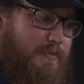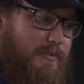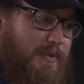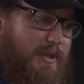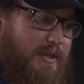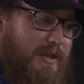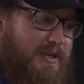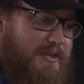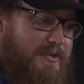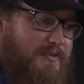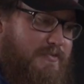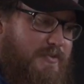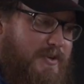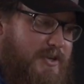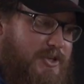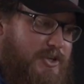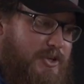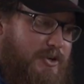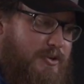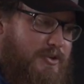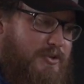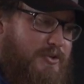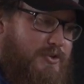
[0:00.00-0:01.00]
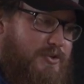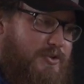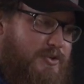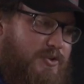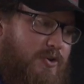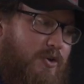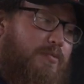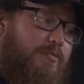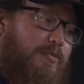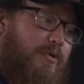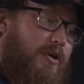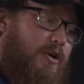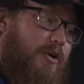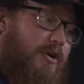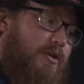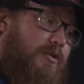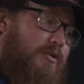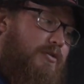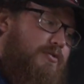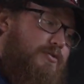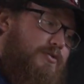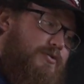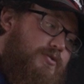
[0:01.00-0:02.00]
These fish are super
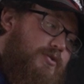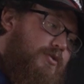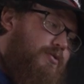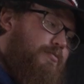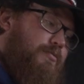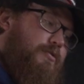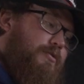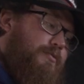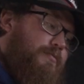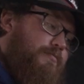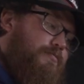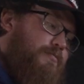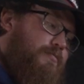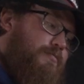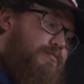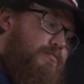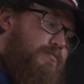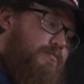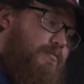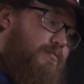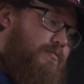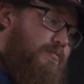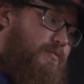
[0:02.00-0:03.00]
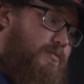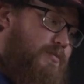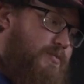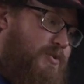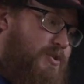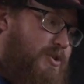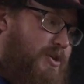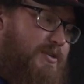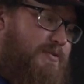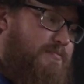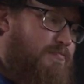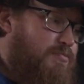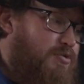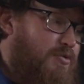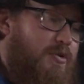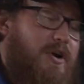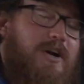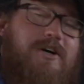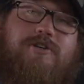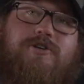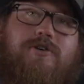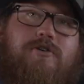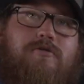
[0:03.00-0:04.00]
just
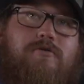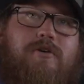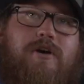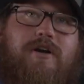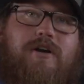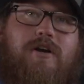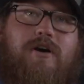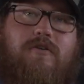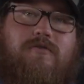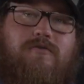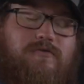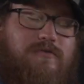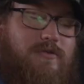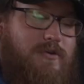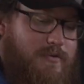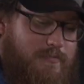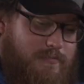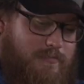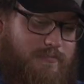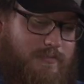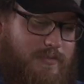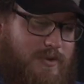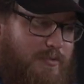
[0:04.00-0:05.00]
pressured right now from